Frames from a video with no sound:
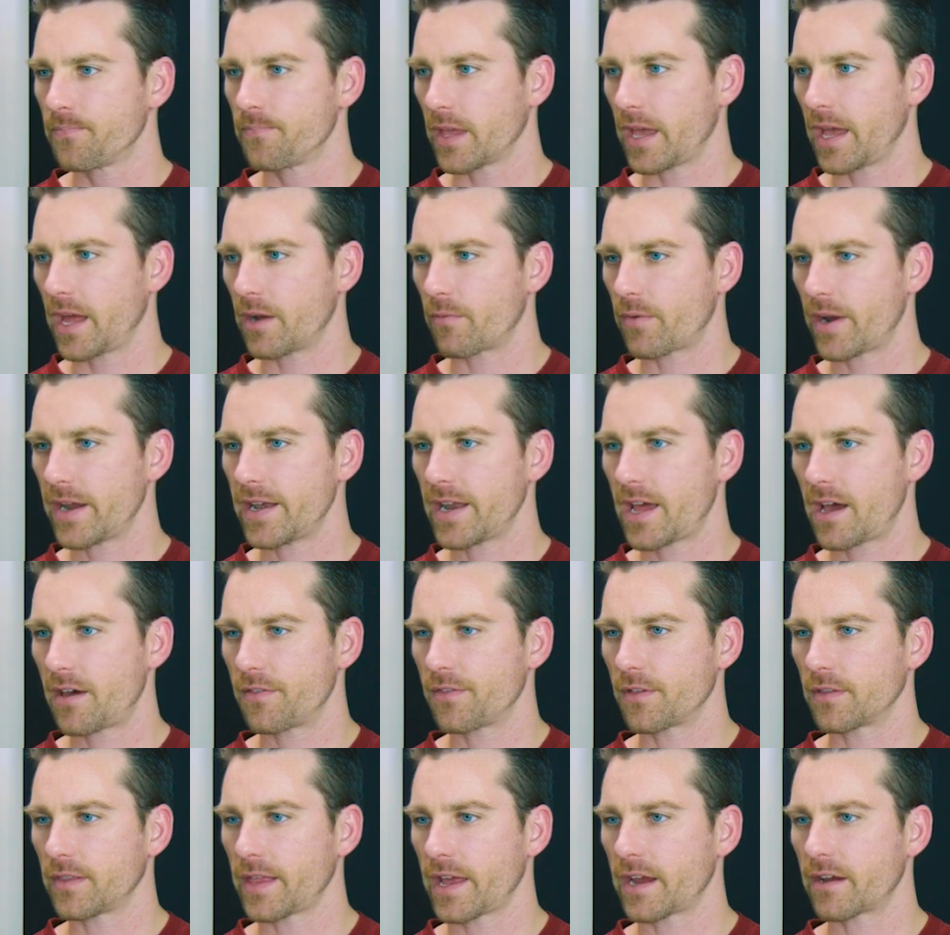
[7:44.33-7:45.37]
And right now
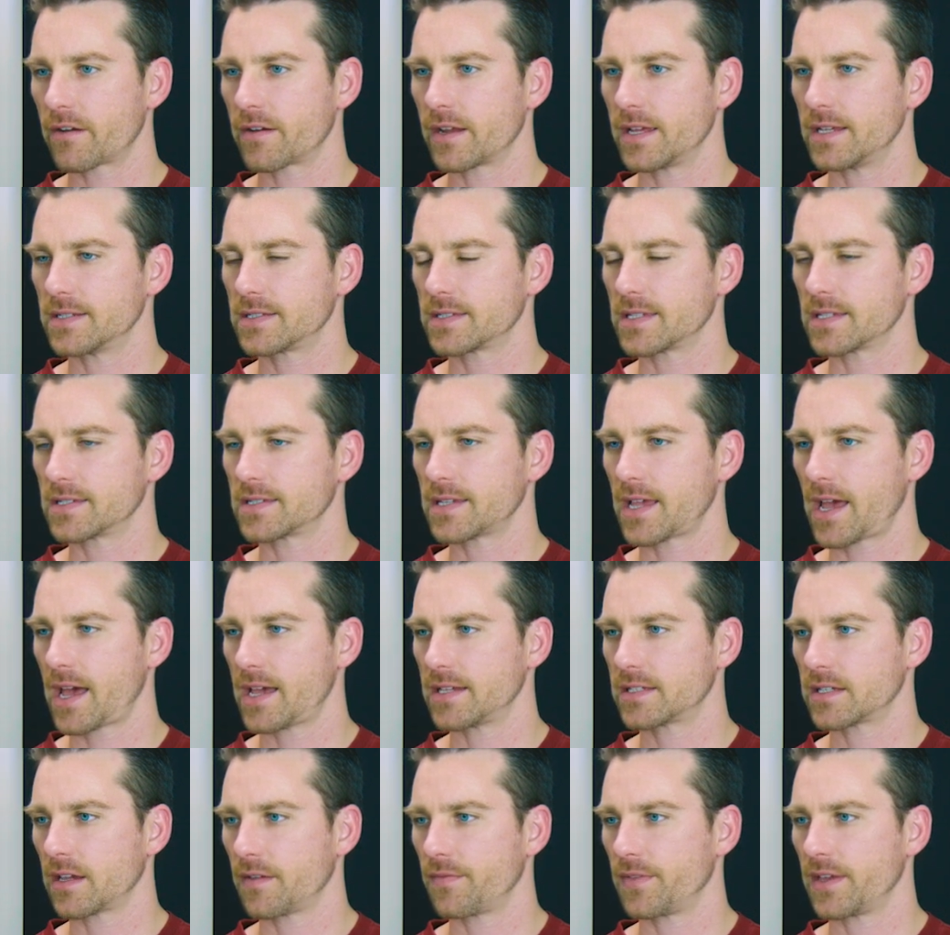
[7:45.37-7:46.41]
the layer is the
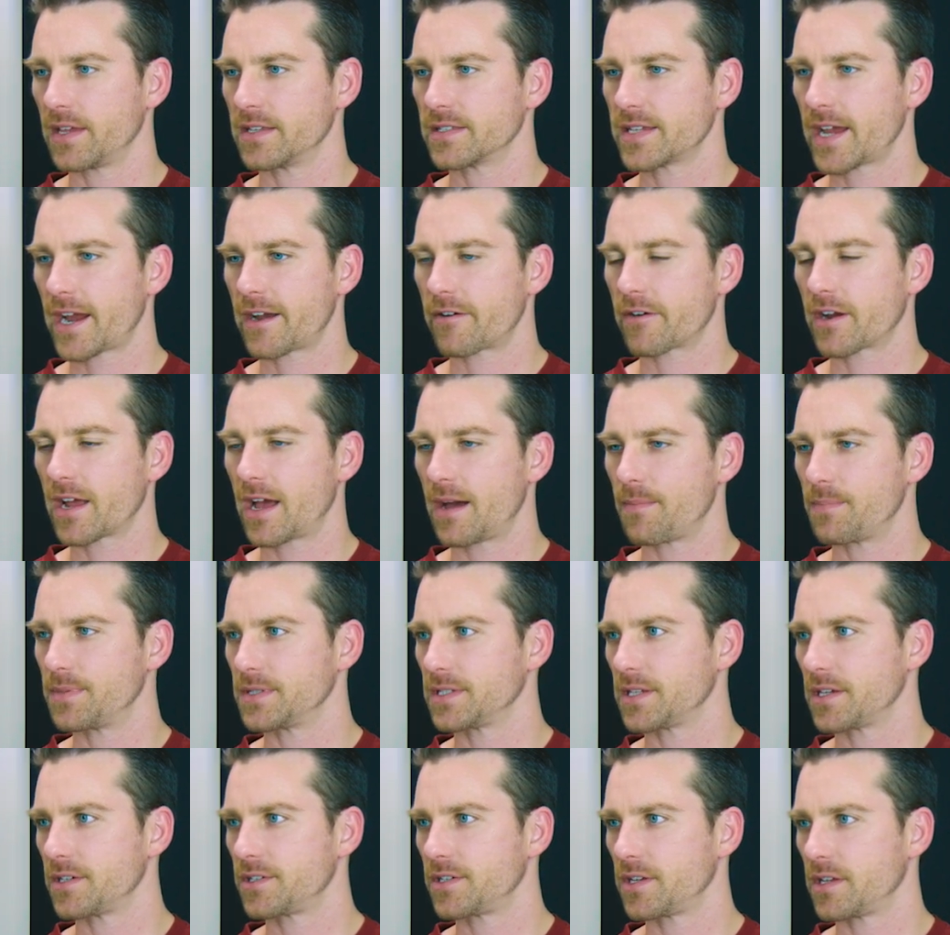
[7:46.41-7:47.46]
size of the entire
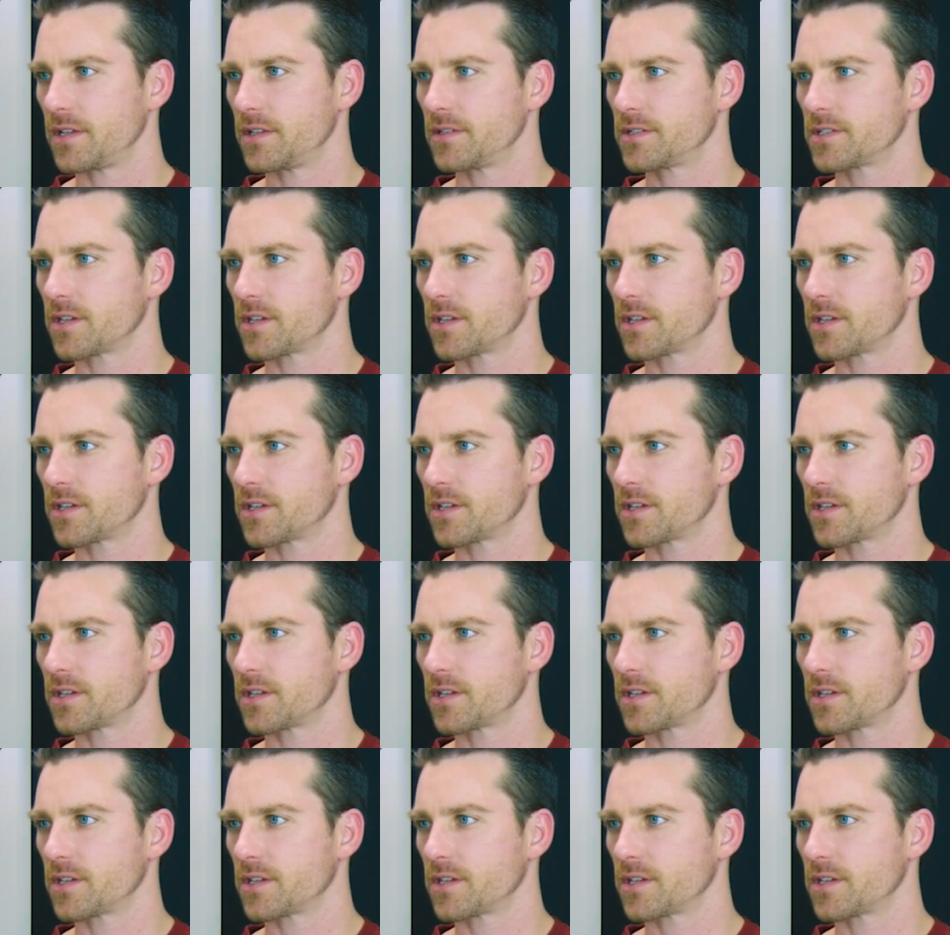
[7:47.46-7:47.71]
composition.